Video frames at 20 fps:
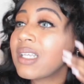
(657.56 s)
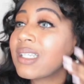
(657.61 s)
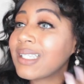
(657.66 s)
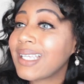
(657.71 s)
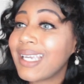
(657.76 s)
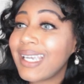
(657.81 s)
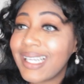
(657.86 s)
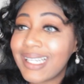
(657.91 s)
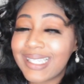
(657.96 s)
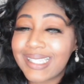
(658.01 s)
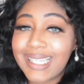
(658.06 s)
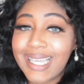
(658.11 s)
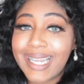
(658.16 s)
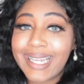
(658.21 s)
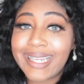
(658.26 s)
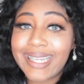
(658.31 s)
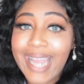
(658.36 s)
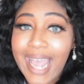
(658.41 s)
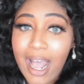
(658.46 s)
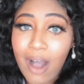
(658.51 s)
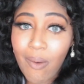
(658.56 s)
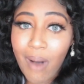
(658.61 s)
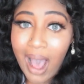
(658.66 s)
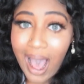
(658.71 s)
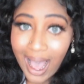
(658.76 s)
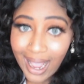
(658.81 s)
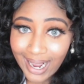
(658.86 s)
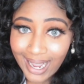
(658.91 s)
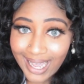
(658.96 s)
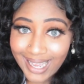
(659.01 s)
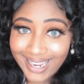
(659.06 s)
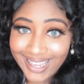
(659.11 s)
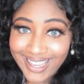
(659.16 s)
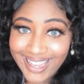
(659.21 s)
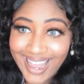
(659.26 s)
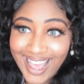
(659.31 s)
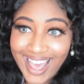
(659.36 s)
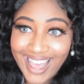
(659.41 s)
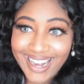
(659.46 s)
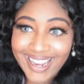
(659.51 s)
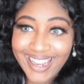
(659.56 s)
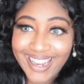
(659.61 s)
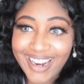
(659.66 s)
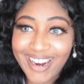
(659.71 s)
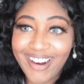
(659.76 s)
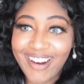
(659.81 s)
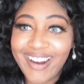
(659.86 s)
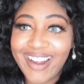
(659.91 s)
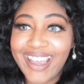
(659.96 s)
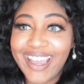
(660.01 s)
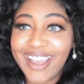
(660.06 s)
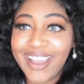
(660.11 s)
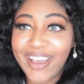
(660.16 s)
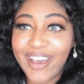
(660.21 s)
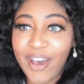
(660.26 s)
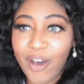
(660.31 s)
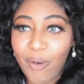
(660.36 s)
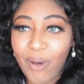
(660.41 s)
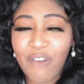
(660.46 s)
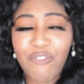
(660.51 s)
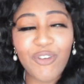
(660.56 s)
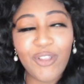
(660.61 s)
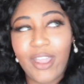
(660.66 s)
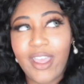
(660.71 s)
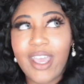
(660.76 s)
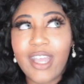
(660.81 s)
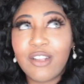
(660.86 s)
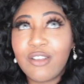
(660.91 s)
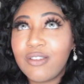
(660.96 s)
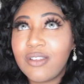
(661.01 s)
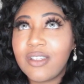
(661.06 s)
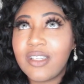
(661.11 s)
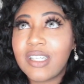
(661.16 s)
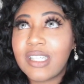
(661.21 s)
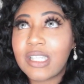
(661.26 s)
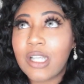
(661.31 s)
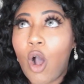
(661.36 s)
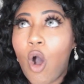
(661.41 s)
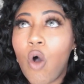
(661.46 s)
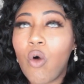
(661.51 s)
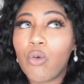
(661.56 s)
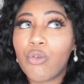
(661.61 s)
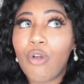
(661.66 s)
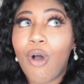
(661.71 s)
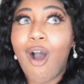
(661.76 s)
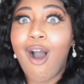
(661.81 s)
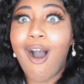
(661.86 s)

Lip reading: is it. Now I gotta get out of here and go. I feel like I do this on